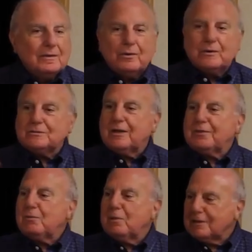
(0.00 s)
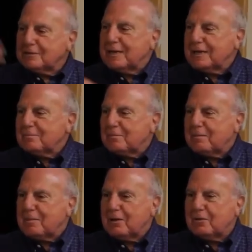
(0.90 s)
There is nothing we can take in
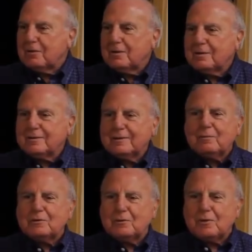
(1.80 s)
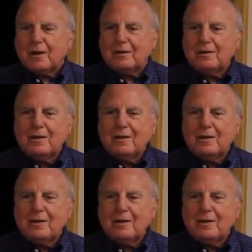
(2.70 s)
by mouth that will do that.